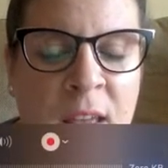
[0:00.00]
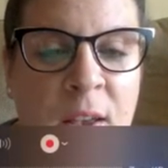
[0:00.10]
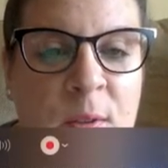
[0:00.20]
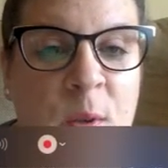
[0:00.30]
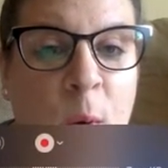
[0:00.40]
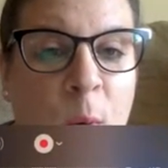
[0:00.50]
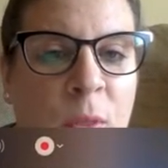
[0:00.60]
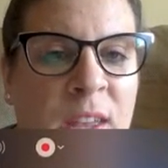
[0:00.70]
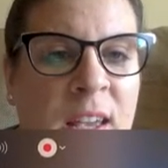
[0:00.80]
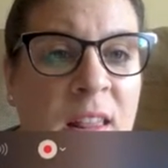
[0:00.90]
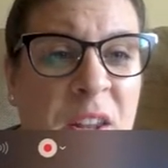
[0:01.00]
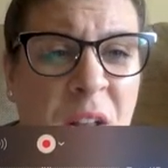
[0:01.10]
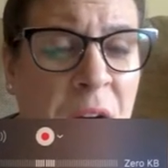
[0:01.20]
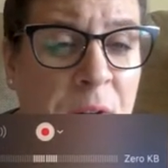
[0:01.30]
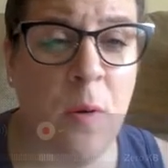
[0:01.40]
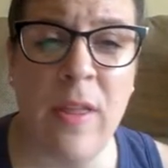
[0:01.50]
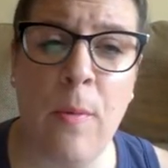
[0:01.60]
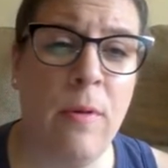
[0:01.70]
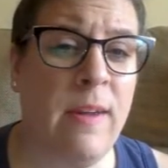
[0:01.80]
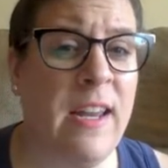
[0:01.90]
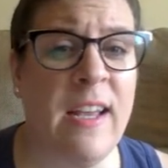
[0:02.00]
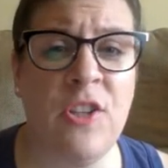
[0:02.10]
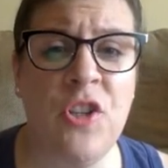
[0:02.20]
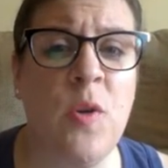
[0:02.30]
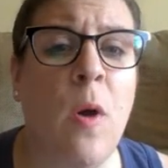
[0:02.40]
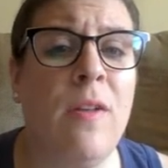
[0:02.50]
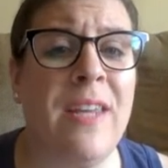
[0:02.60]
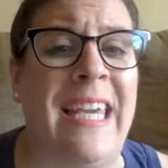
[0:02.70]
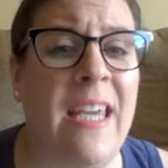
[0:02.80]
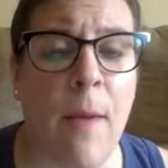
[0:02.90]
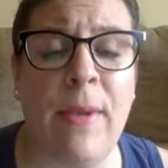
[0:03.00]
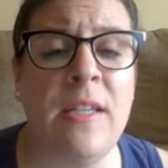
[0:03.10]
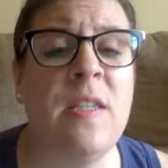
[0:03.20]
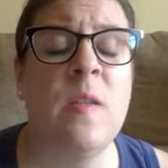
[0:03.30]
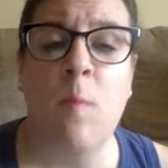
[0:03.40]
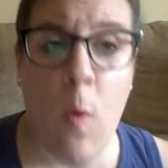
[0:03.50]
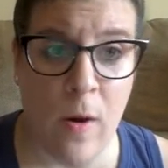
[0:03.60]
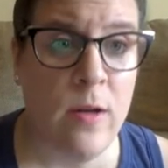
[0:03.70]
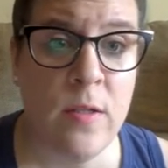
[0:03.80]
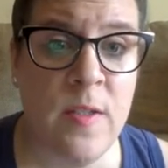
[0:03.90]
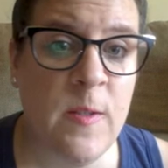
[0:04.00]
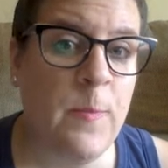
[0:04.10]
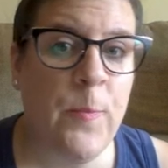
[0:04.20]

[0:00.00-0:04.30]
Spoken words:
So the little article that we're reading, it's just called Yummy S'mores.